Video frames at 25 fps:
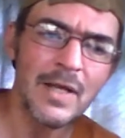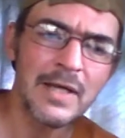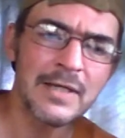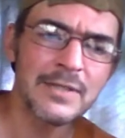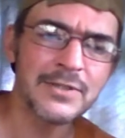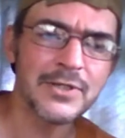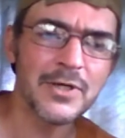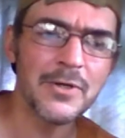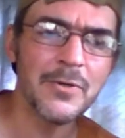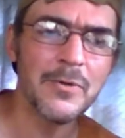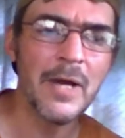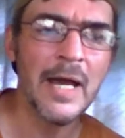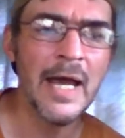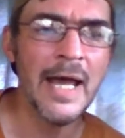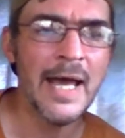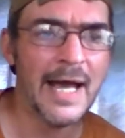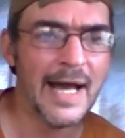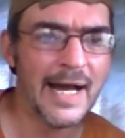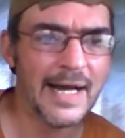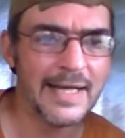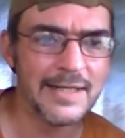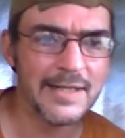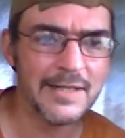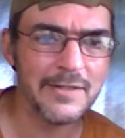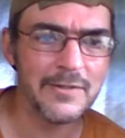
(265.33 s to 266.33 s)
So
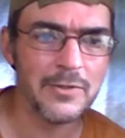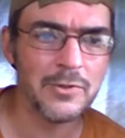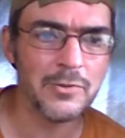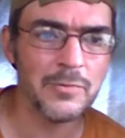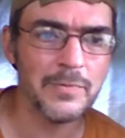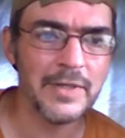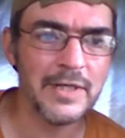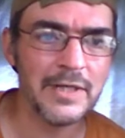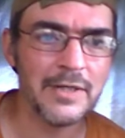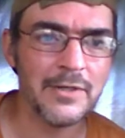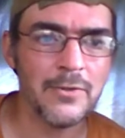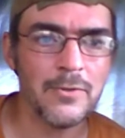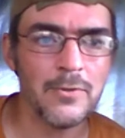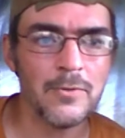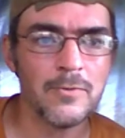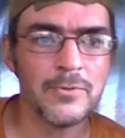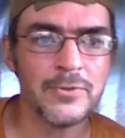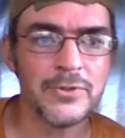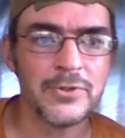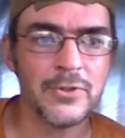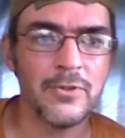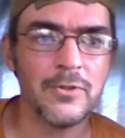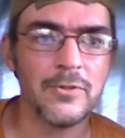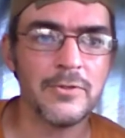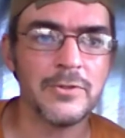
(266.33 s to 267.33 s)
I did a little bit of Google
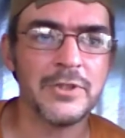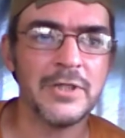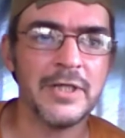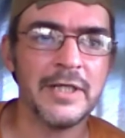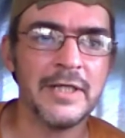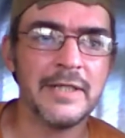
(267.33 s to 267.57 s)
search,